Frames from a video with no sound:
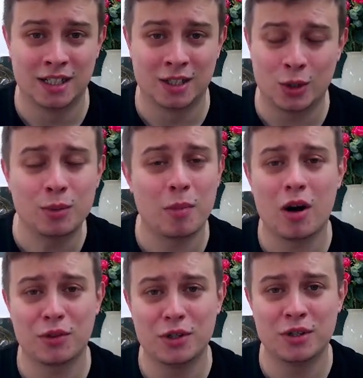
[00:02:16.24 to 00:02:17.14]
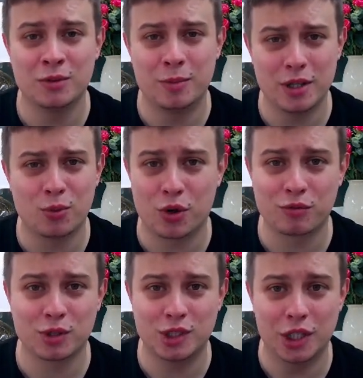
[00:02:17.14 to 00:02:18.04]
Could Martha be the one
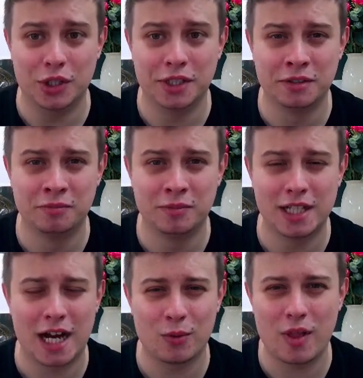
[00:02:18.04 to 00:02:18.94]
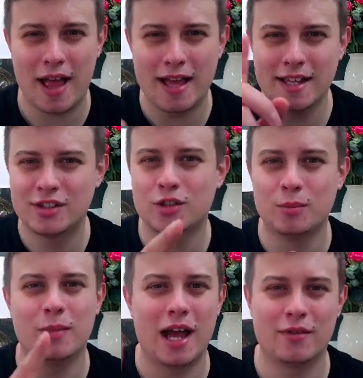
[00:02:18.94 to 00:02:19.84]
returning? Now, there is
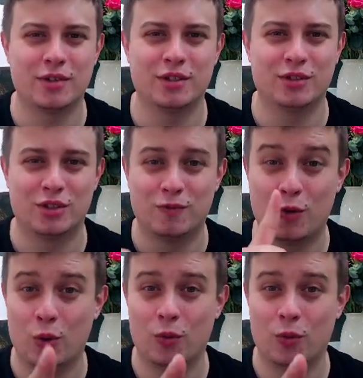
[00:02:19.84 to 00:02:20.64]
some evidence for